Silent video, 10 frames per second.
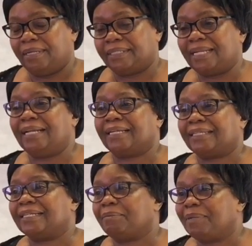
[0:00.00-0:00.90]

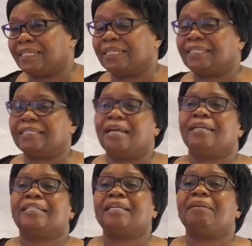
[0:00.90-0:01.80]
Selected Messages.
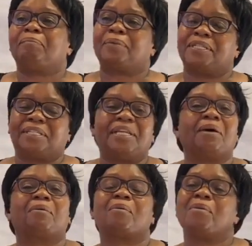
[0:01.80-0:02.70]
She preached a
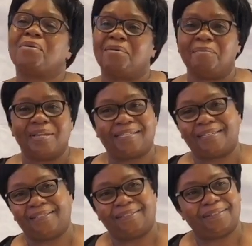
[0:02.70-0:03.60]
good
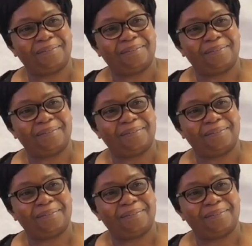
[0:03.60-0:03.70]
message.